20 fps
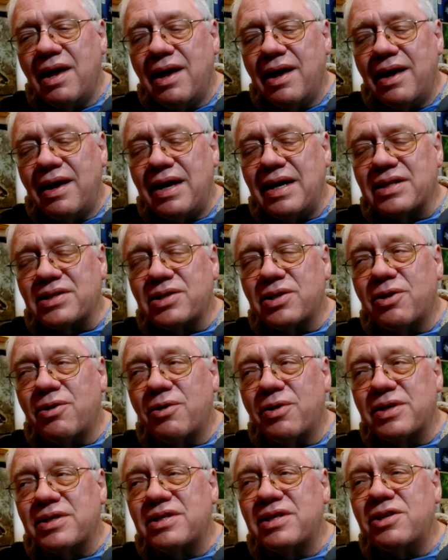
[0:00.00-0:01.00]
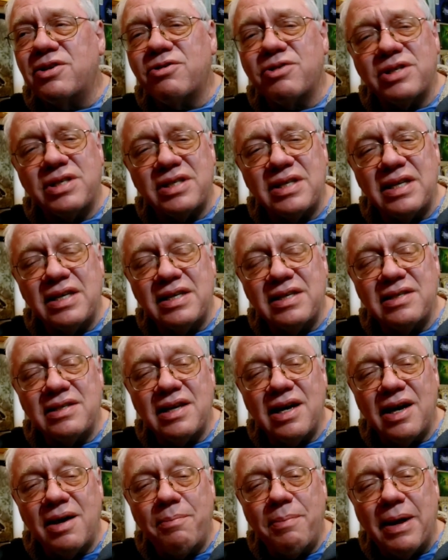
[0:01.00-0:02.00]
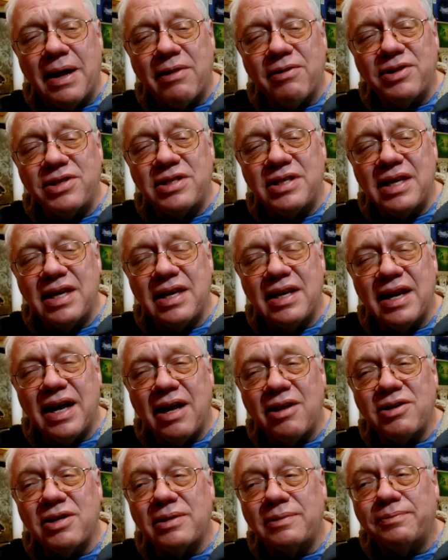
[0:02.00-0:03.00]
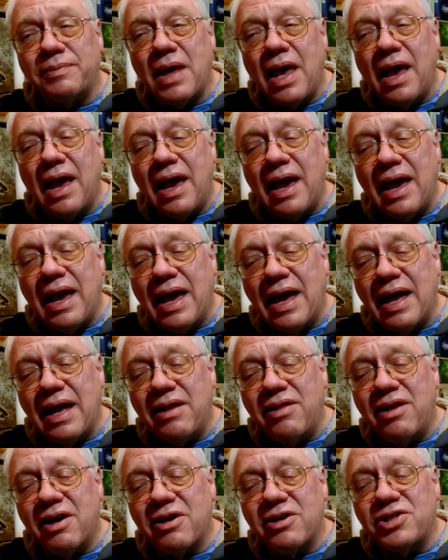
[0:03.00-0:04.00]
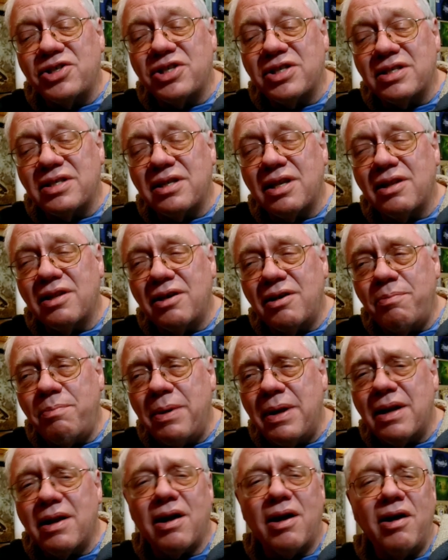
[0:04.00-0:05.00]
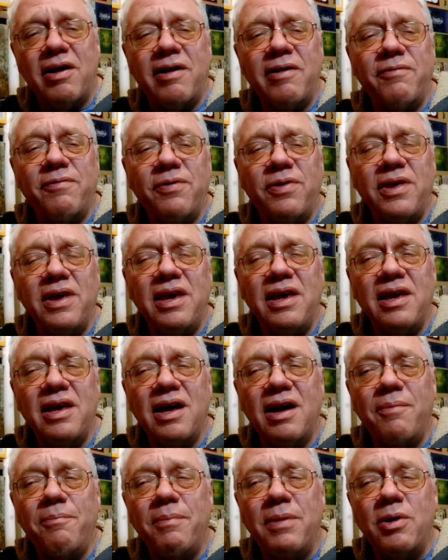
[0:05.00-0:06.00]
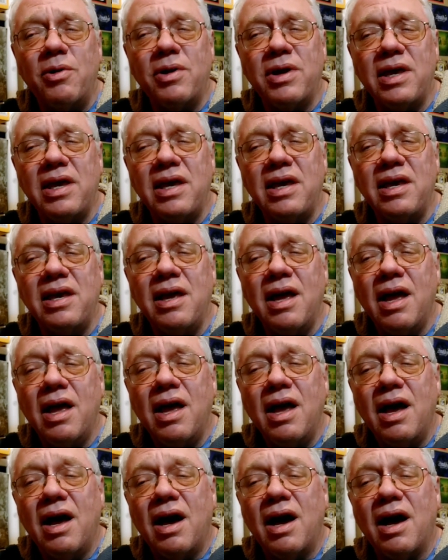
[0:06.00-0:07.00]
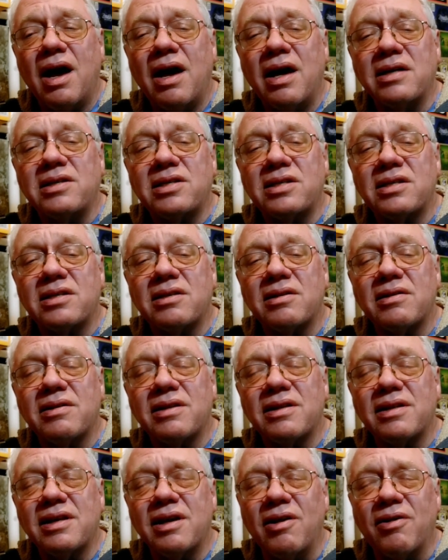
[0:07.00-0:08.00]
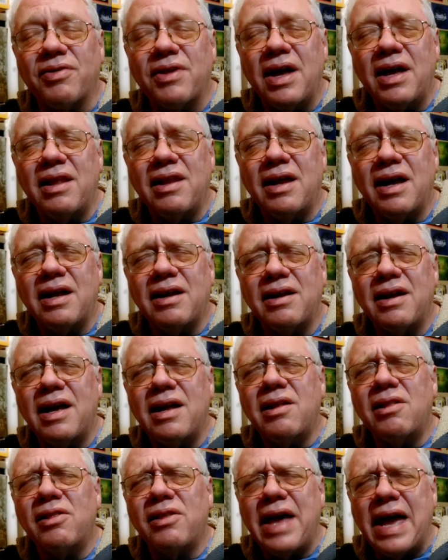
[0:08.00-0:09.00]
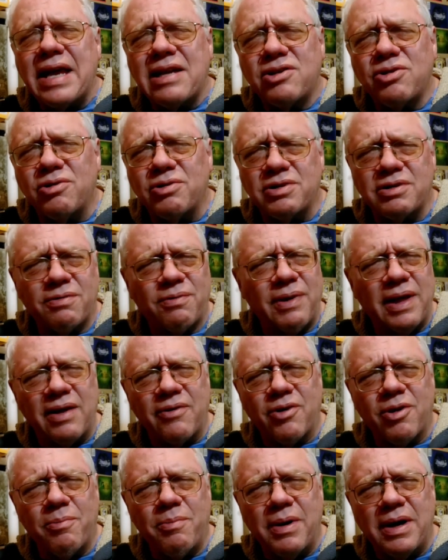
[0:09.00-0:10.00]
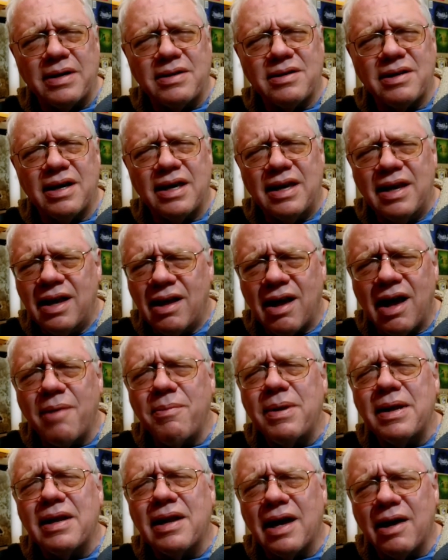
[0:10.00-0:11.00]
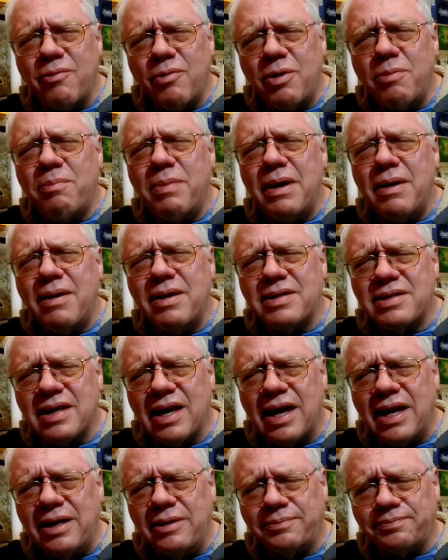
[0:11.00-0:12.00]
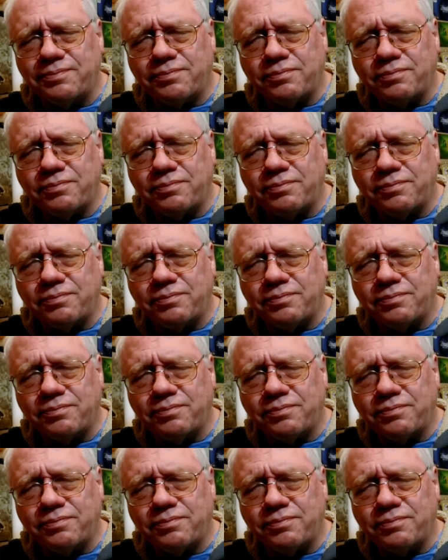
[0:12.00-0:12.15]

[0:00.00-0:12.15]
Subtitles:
Yeah, so the citrus is balancing it out, and there's just a little bit of the milky, not a lactose flavor, but yeah, I mean, I would be saying,